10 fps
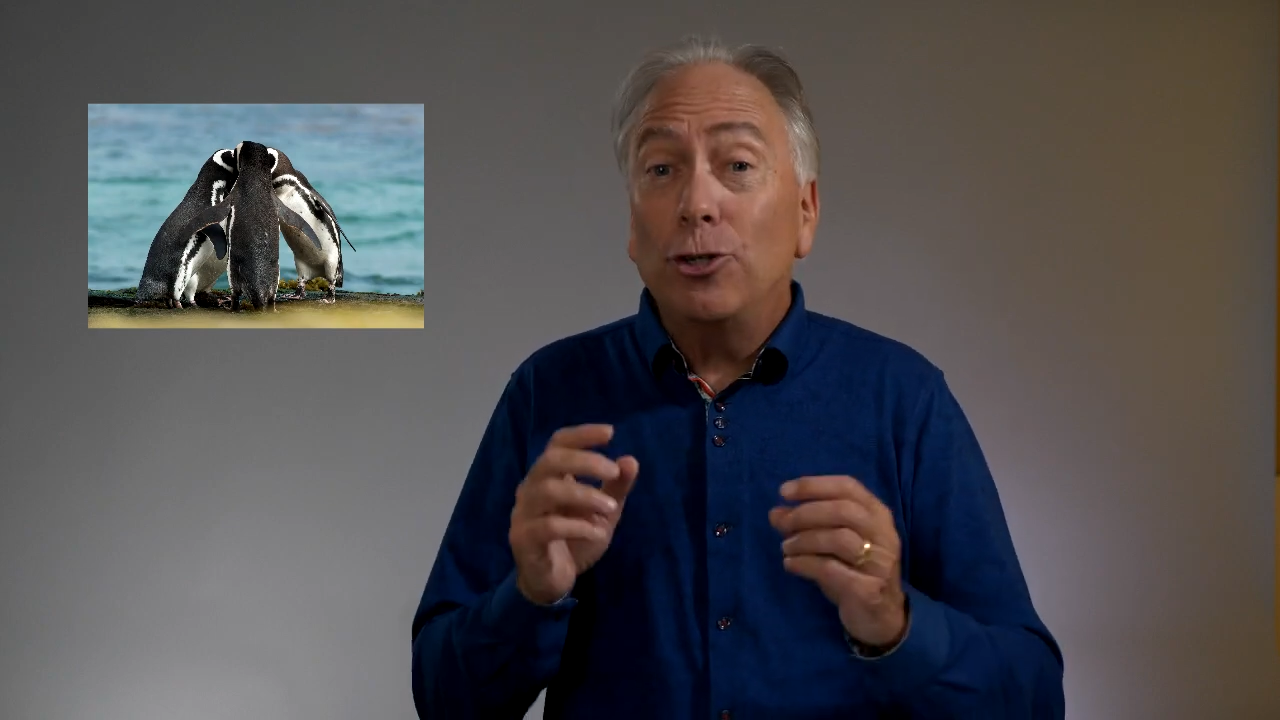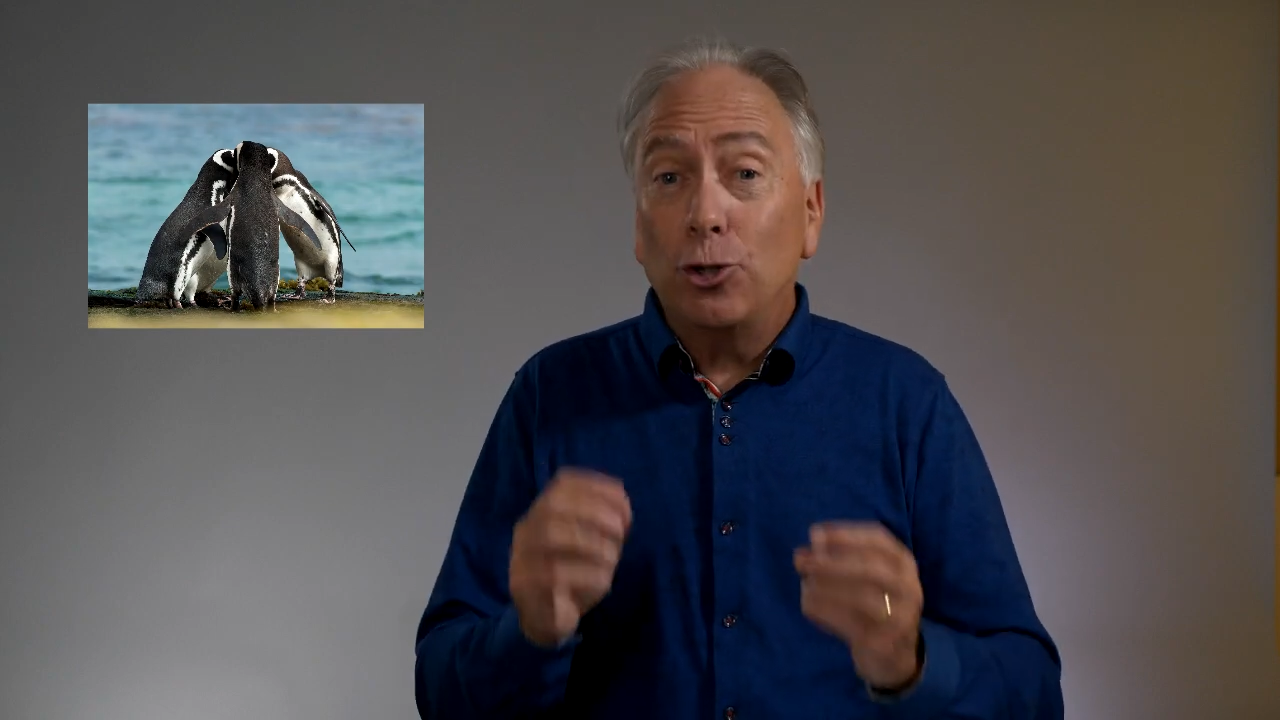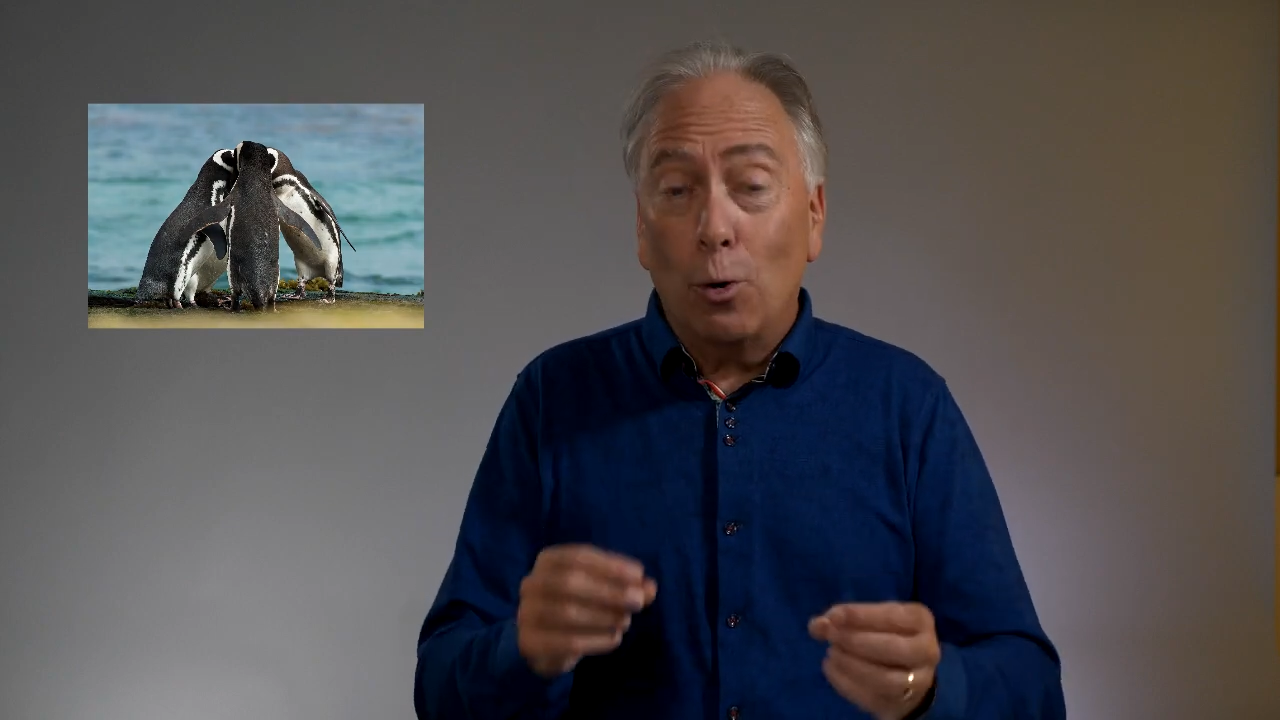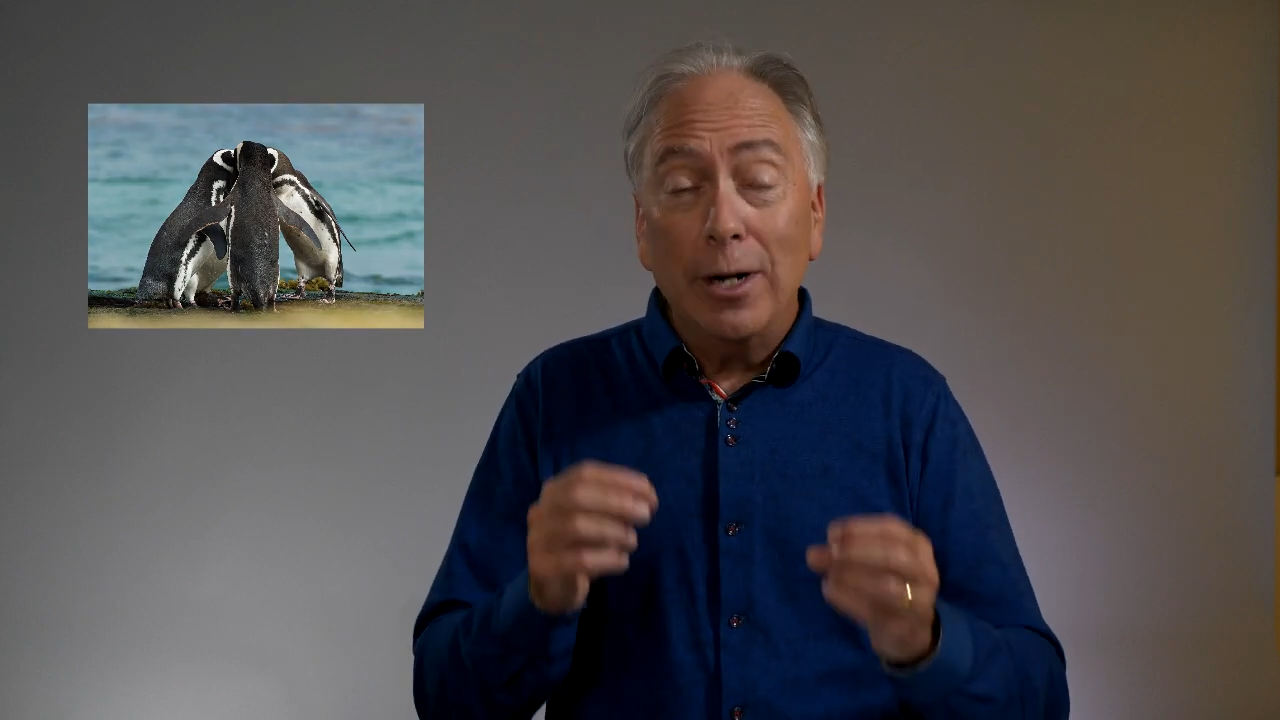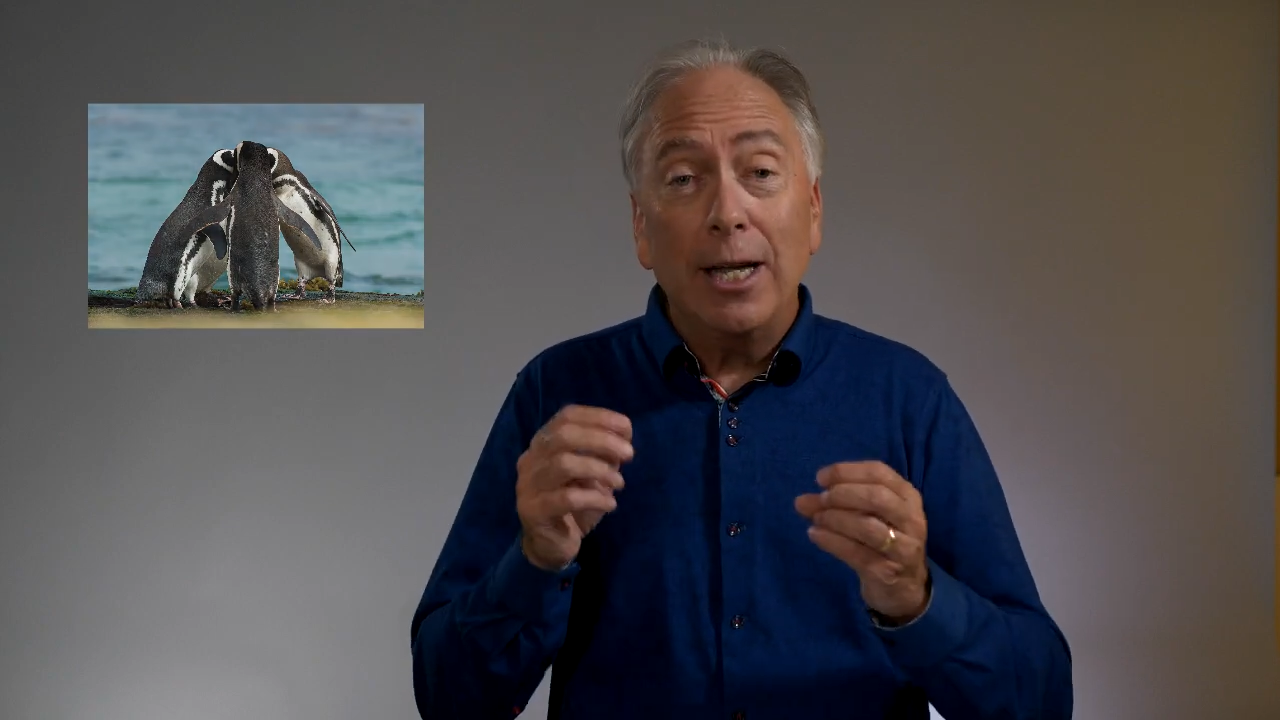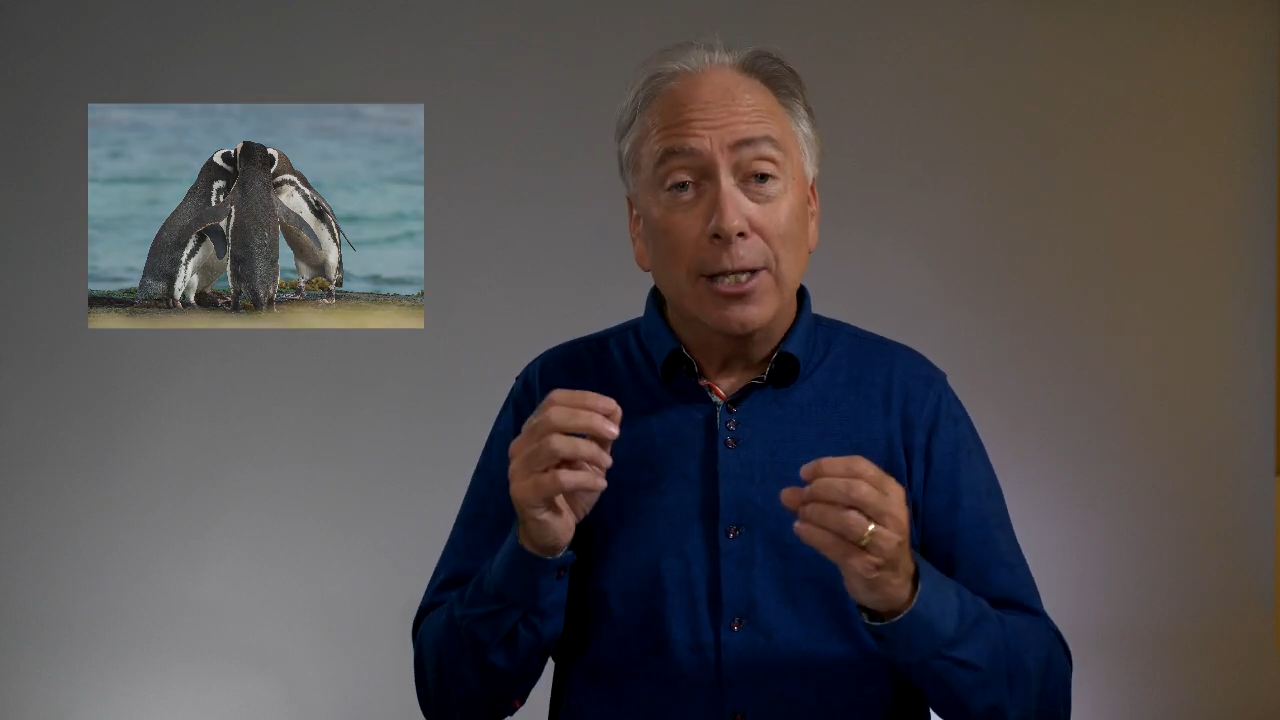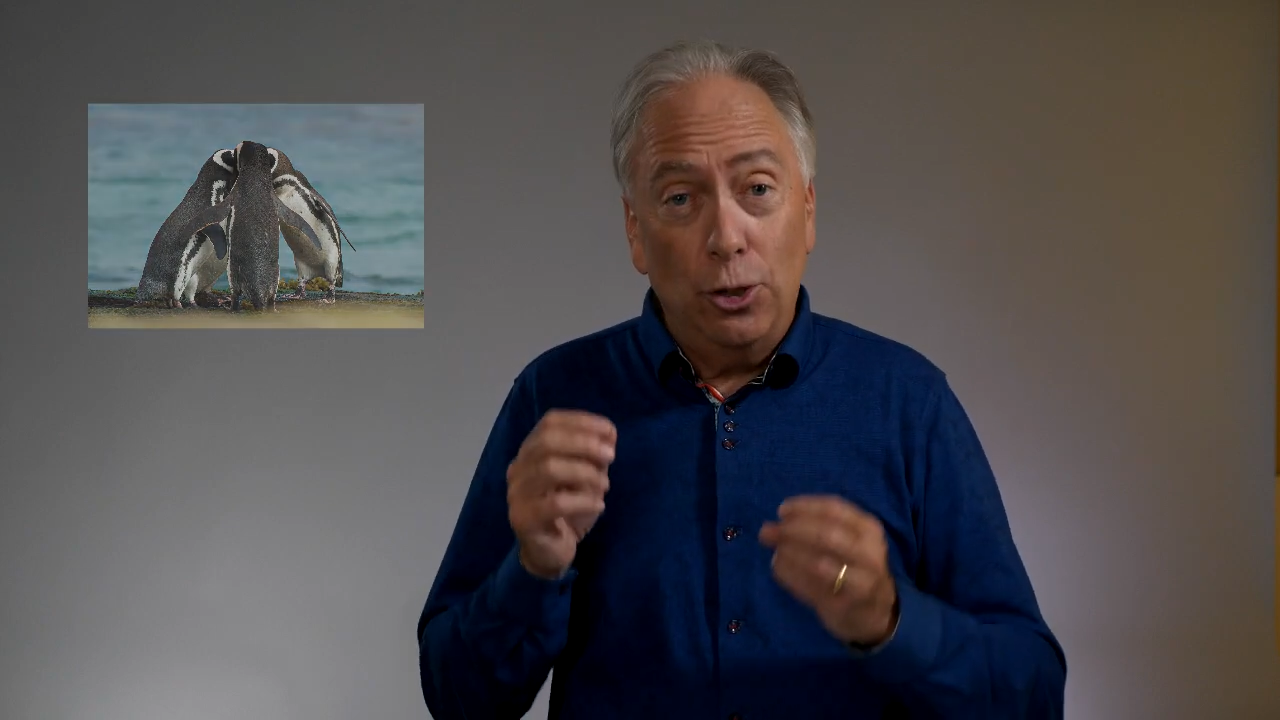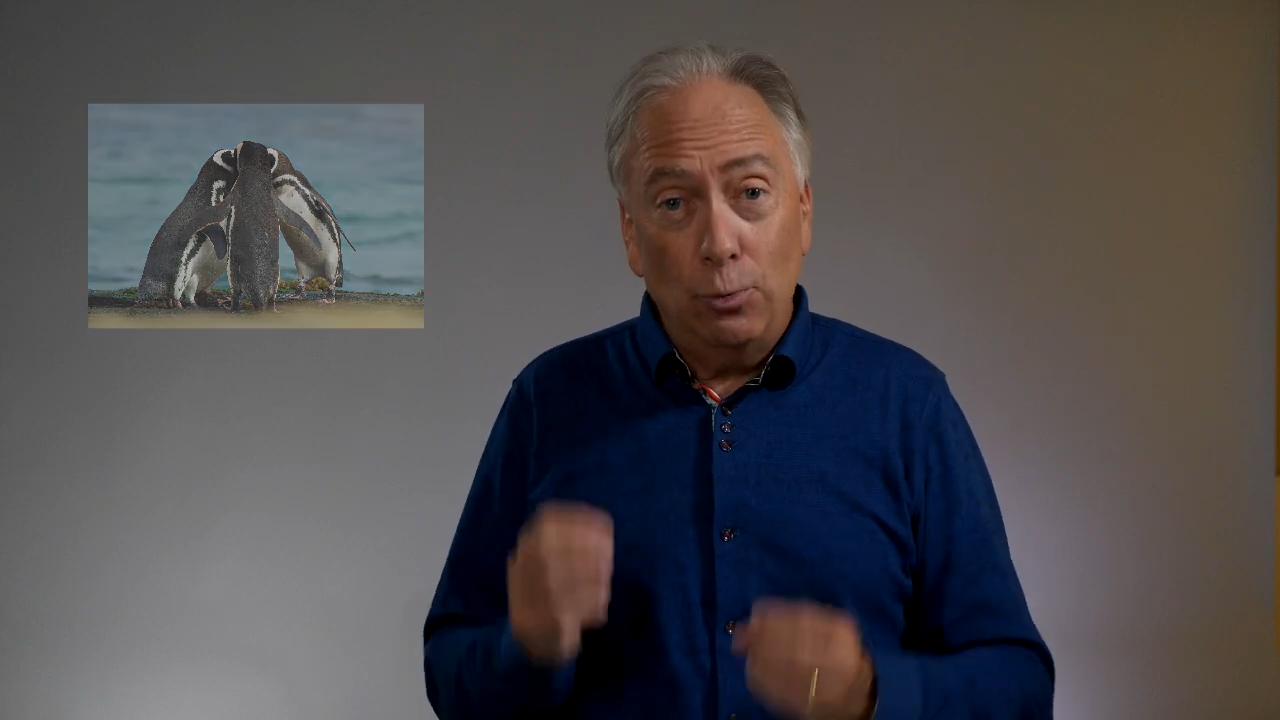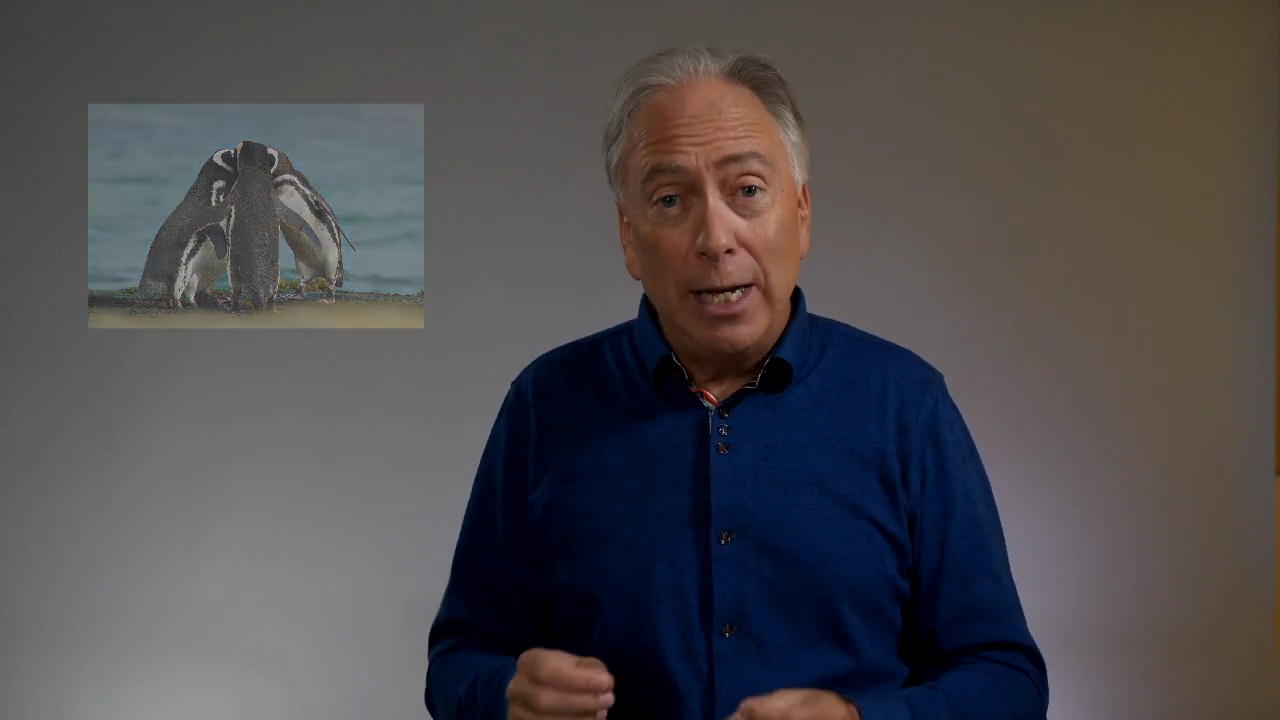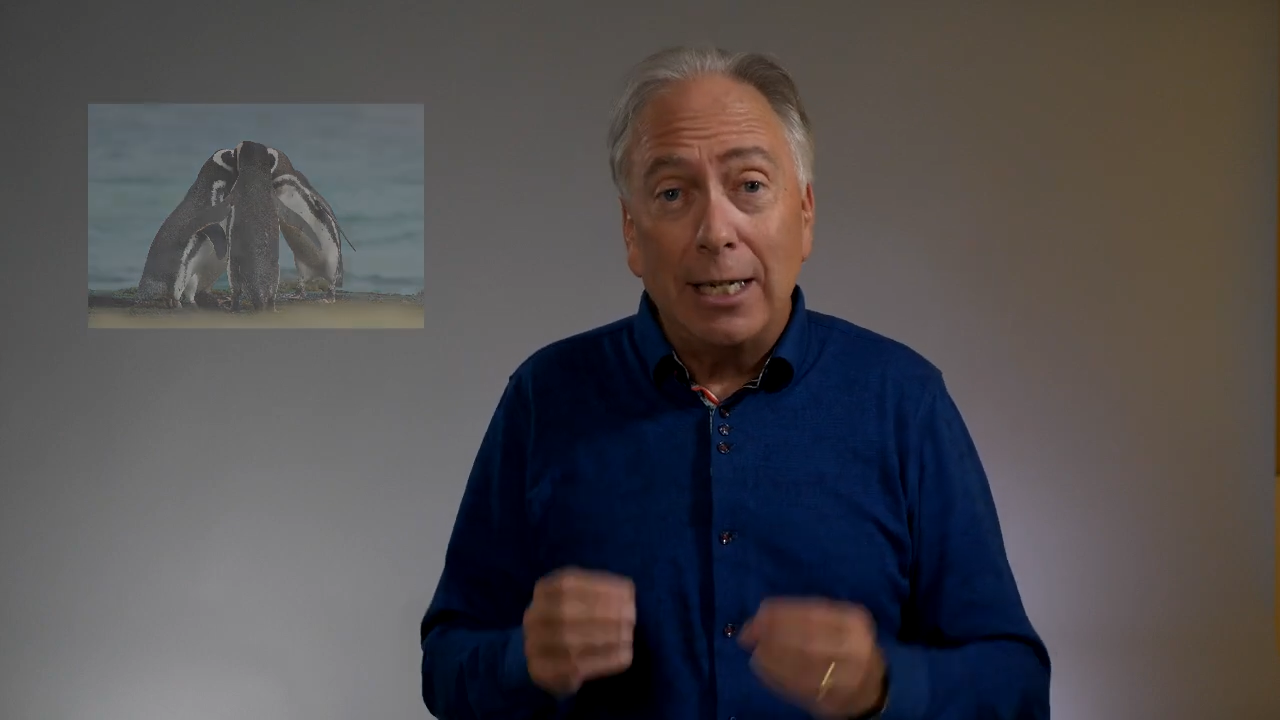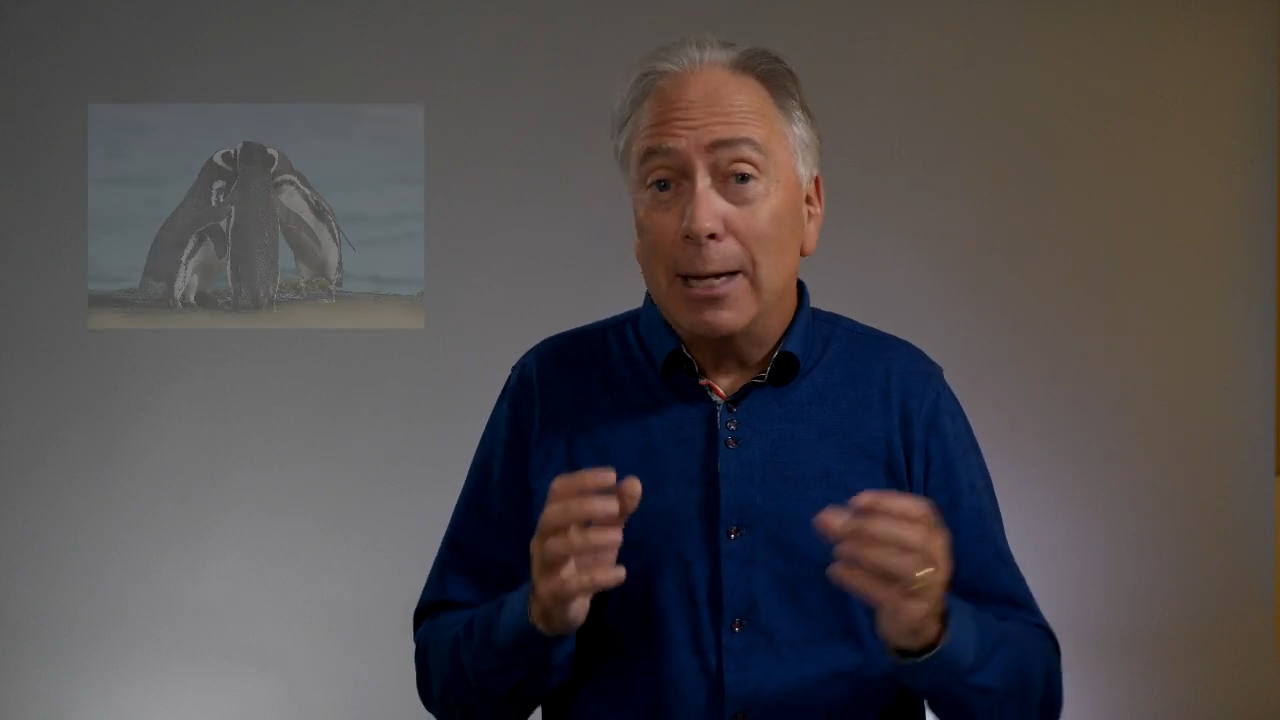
short and sweet,